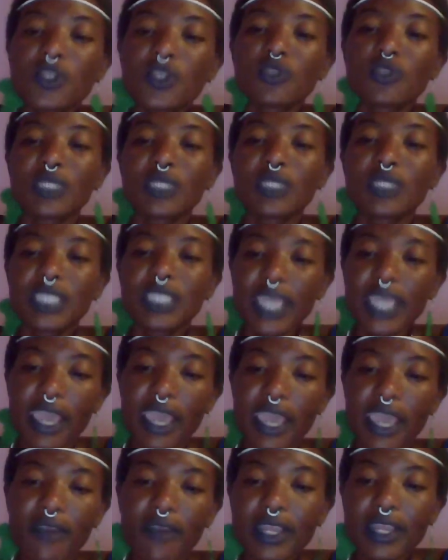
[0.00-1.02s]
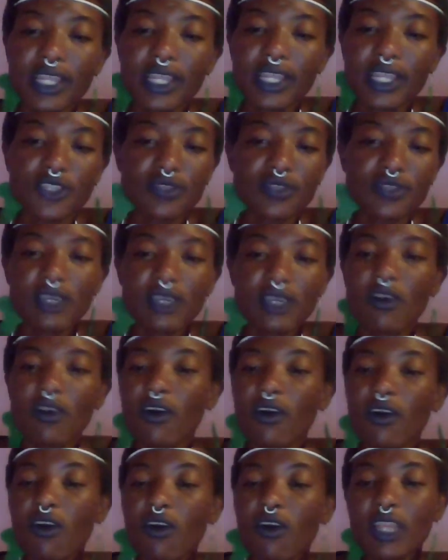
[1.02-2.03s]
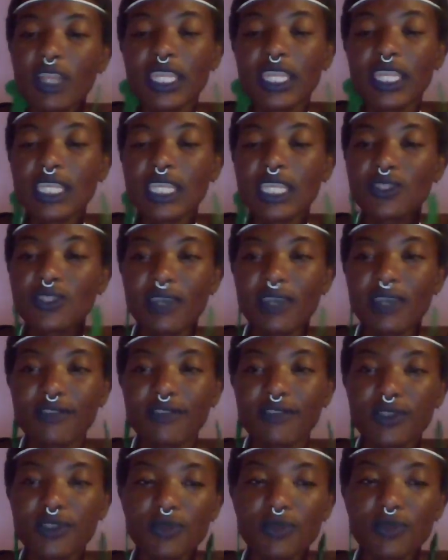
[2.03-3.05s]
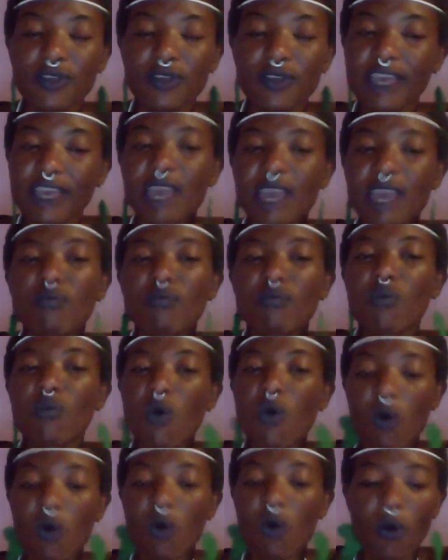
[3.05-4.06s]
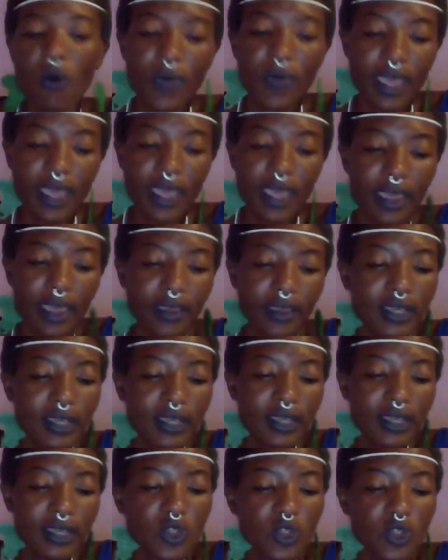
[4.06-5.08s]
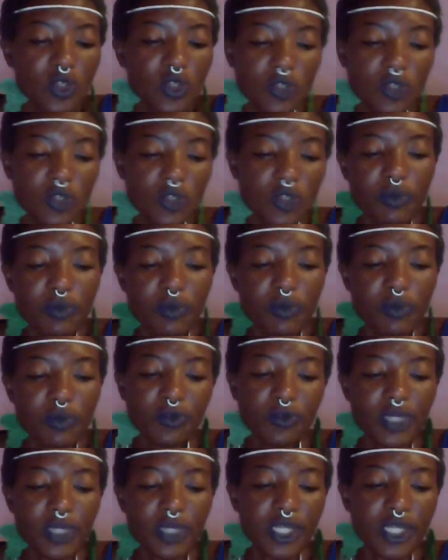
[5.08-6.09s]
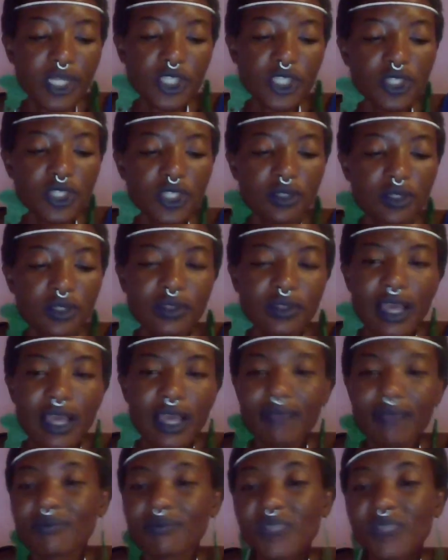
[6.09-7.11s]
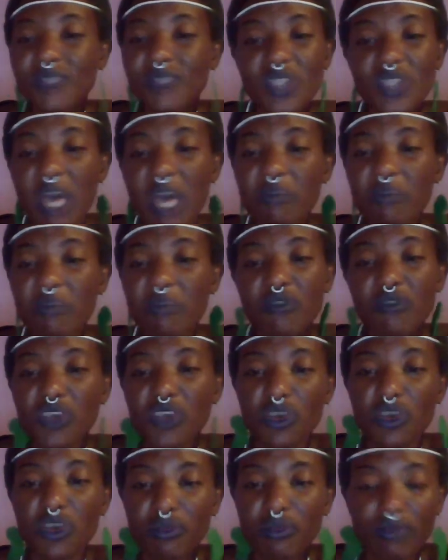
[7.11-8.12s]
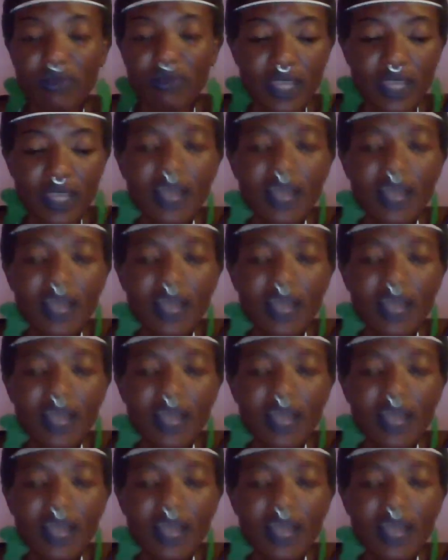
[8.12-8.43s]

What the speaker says: Is going to be caring, nurturing, all the things you ever dreamed of and more, okay? It's going to be a beautiful connection. So happy for you.